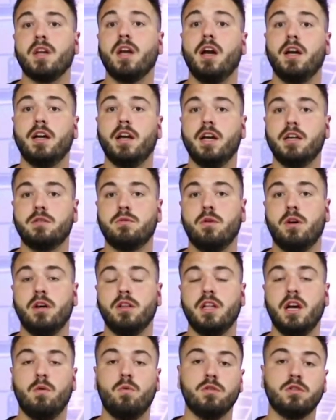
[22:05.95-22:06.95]
And guess
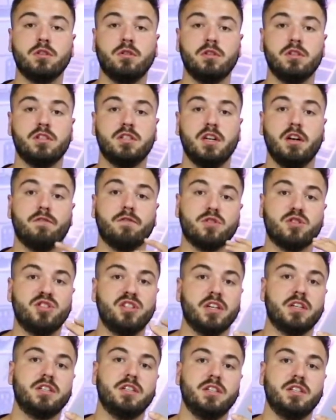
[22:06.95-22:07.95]
what? That one's only set for
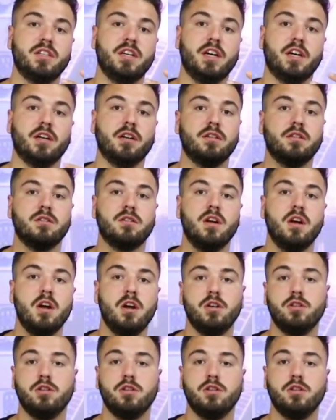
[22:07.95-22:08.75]
60 seconds.